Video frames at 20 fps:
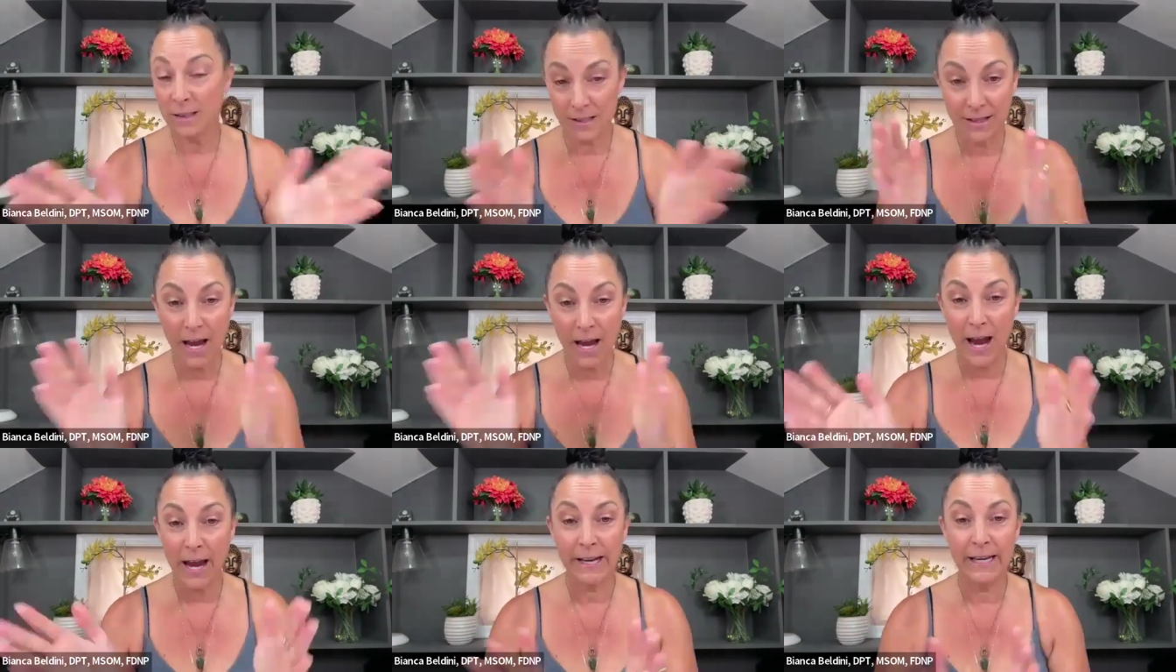
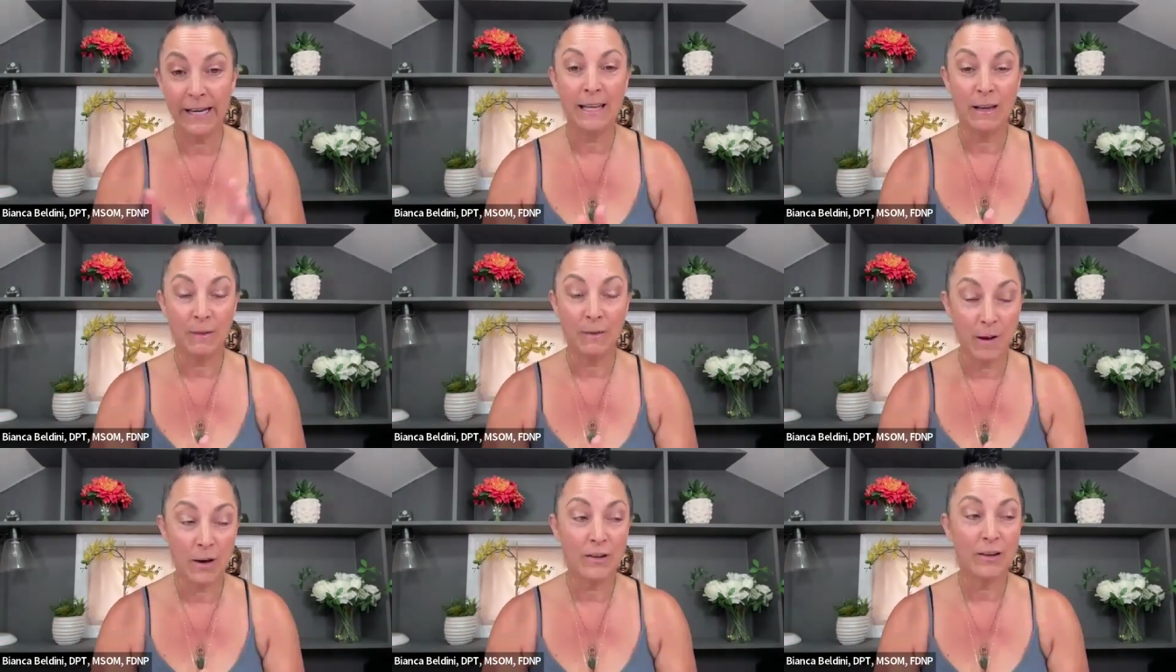this guy
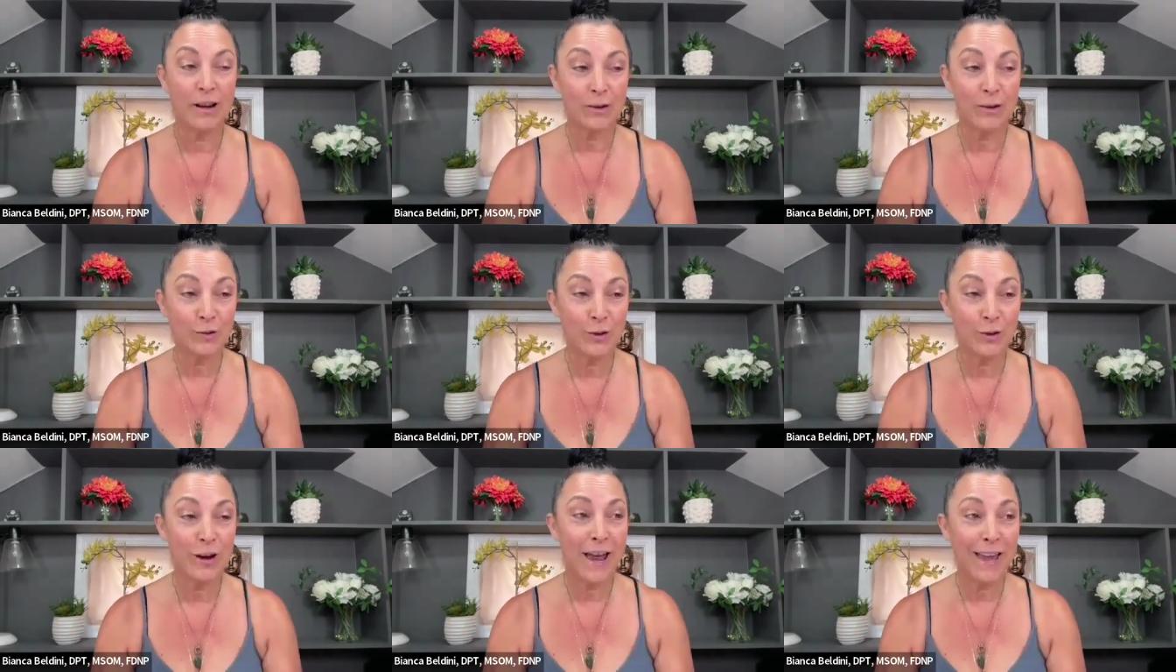an email
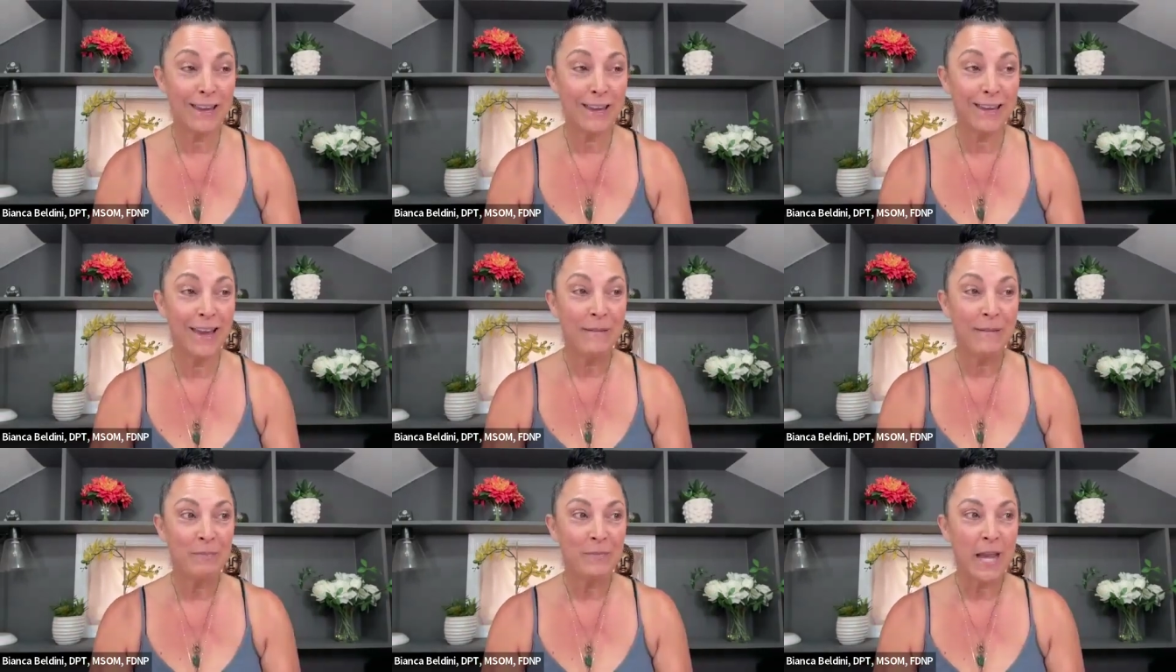
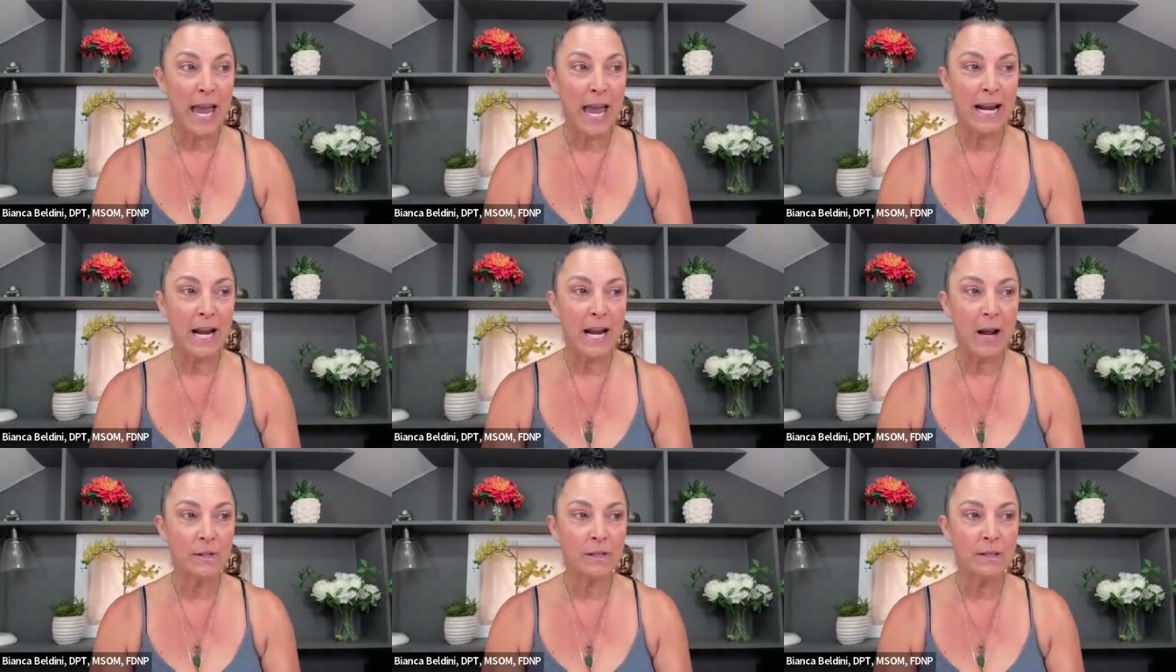yesterday.
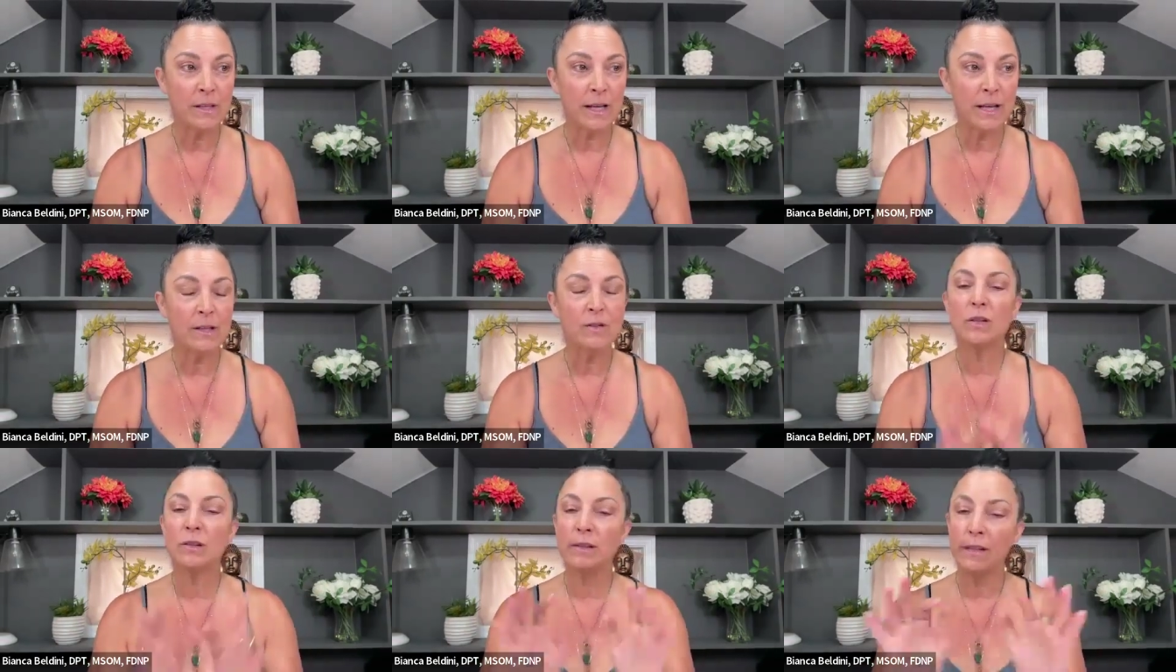And I was
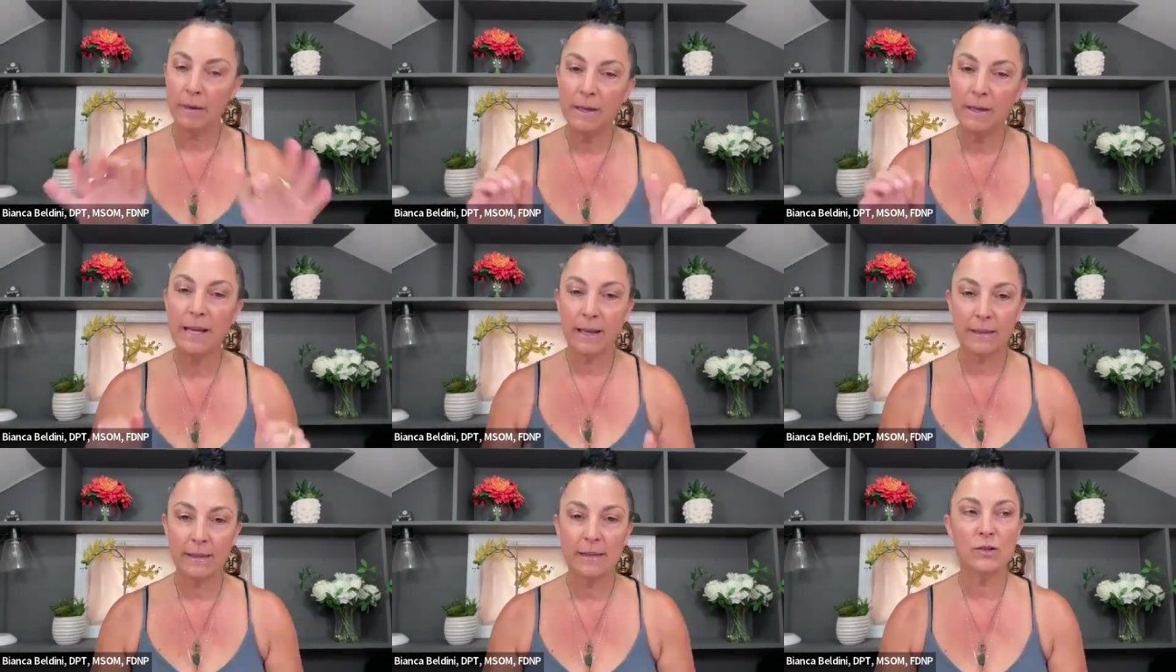like, so let
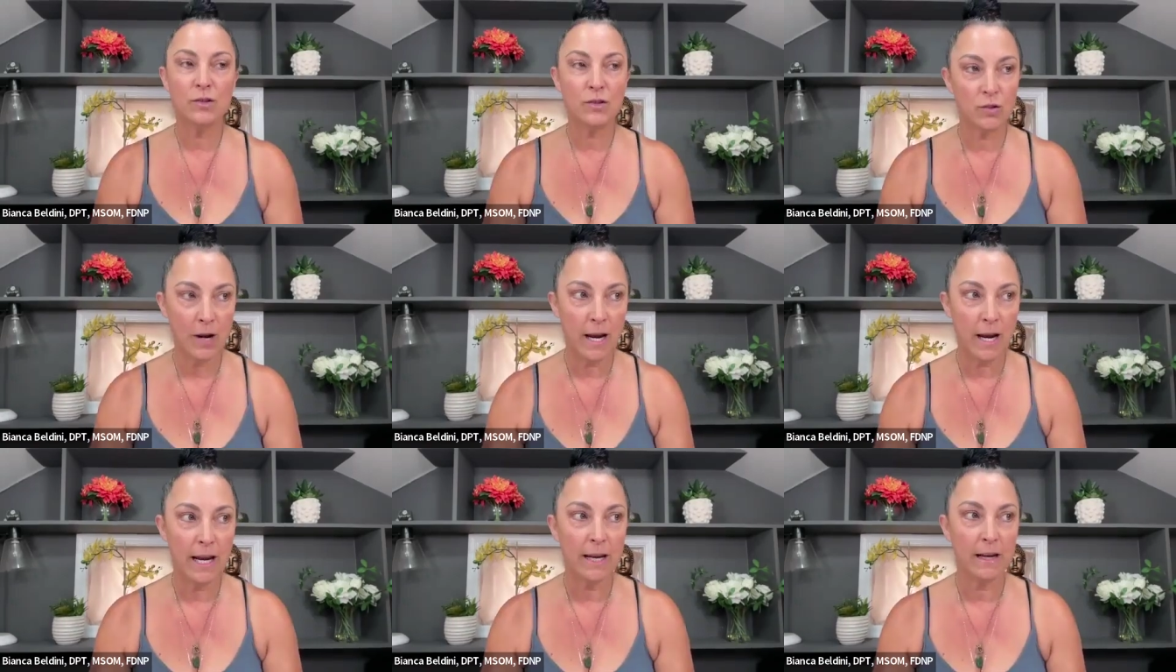me get this
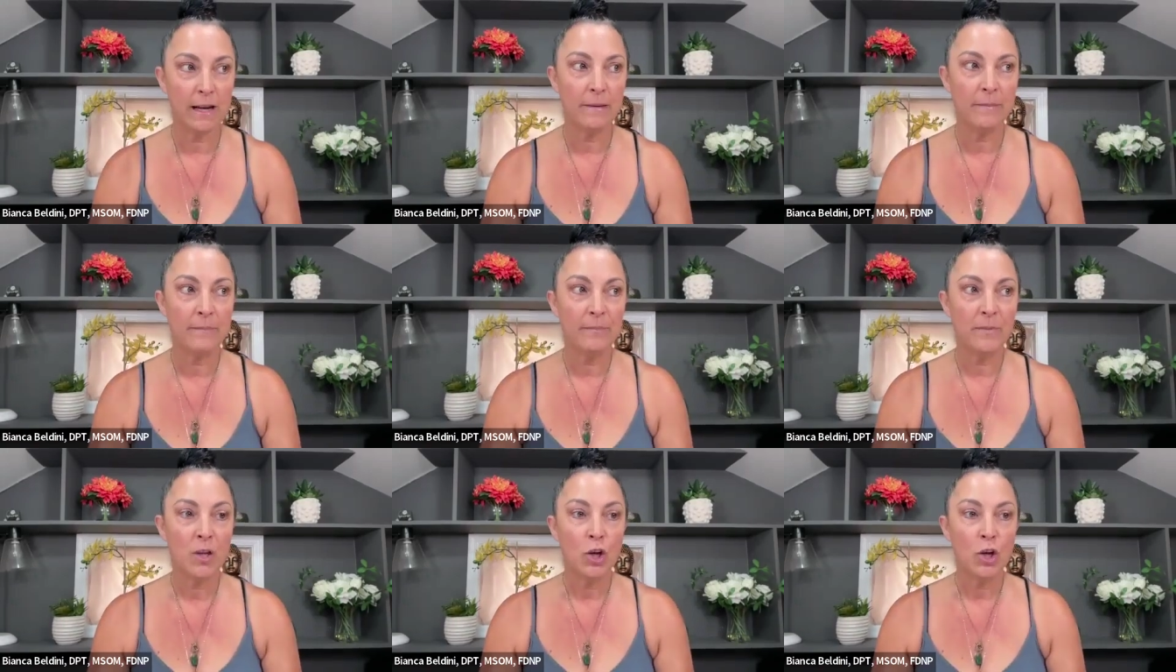straight.